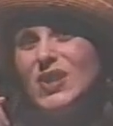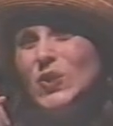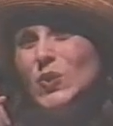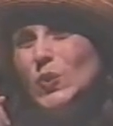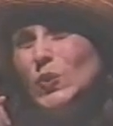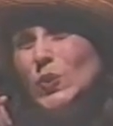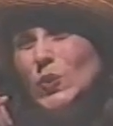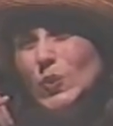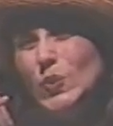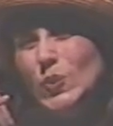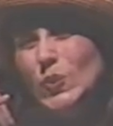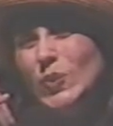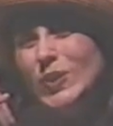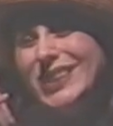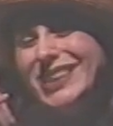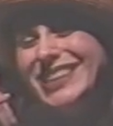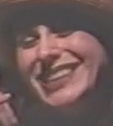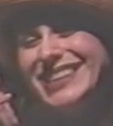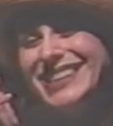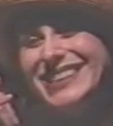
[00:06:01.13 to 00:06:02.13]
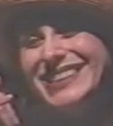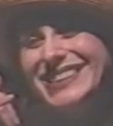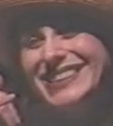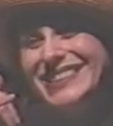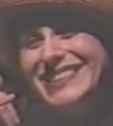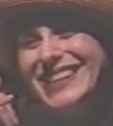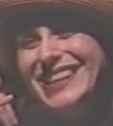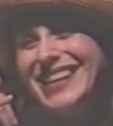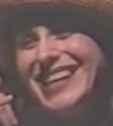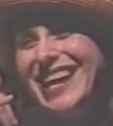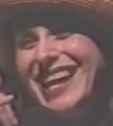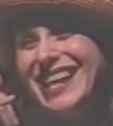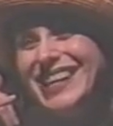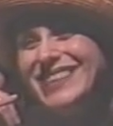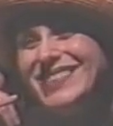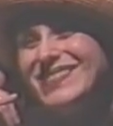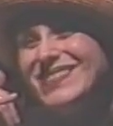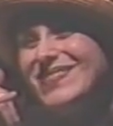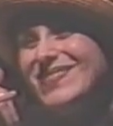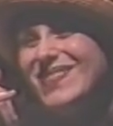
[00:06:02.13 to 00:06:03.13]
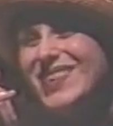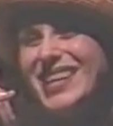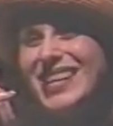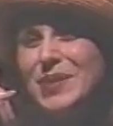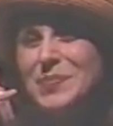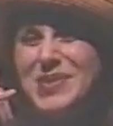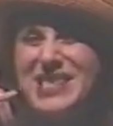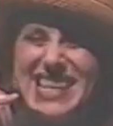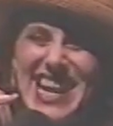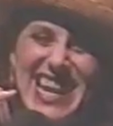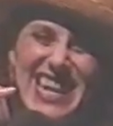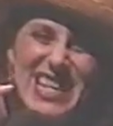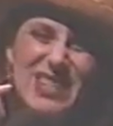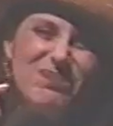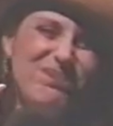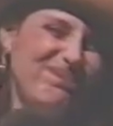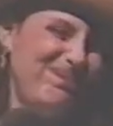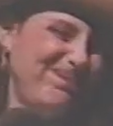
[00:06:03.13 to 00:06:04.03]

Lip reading: Ooh, no, I don't want to upset him.